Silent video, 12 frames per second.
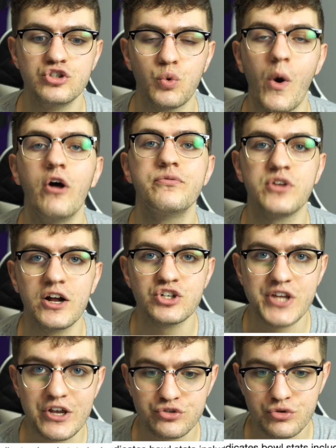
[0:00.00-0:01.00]
12
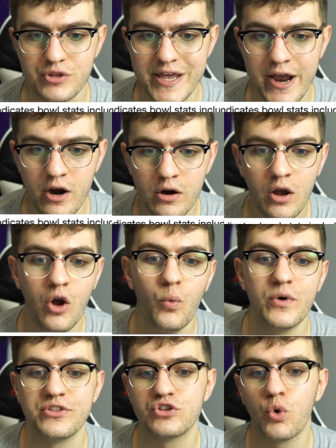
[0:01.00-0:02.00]
touchdowns through the air,
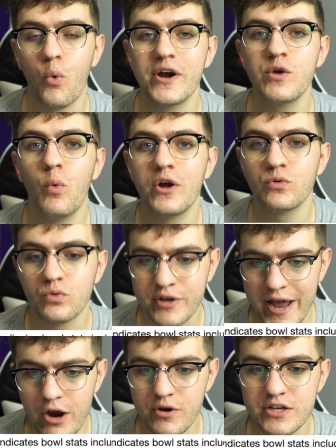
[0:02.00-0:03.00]
with 21
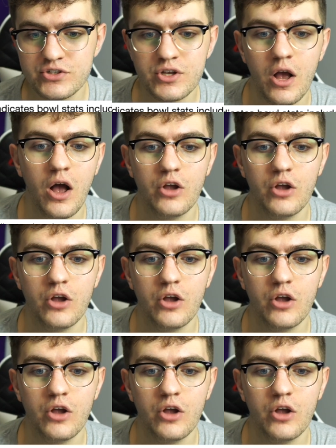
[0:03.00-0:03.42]
carries,